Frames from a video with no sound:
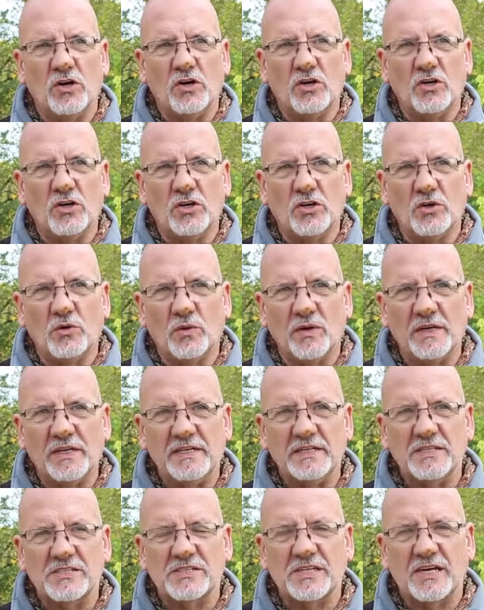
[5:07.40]

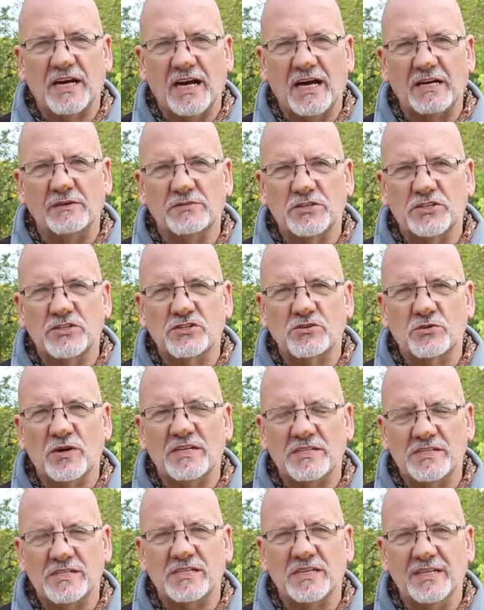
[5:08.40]
always have
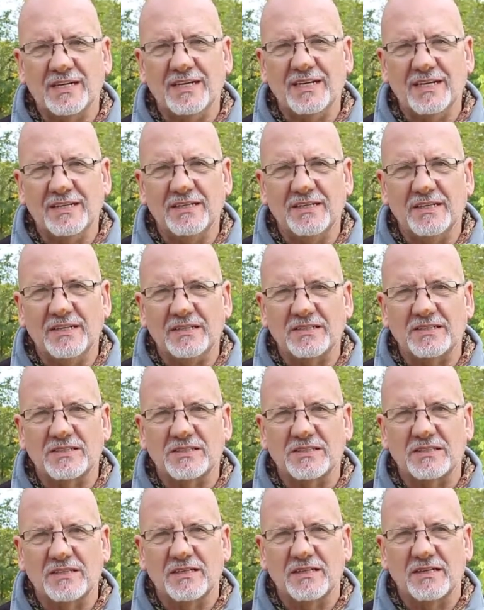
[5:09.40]
stress in it.
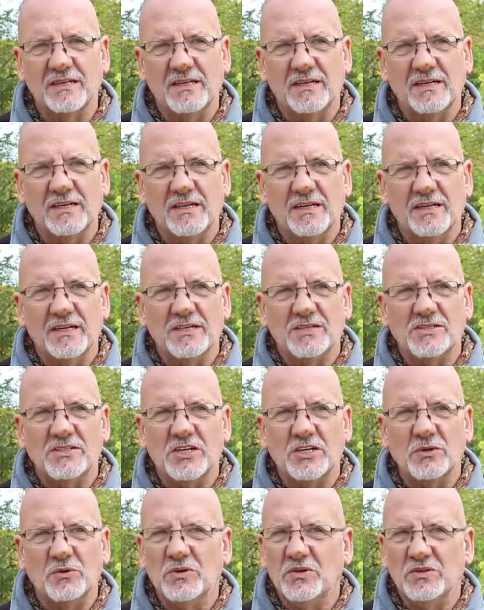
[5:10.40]

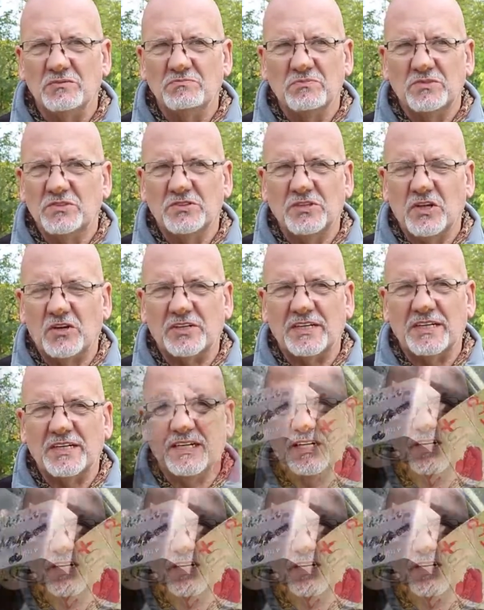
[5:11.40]
So locking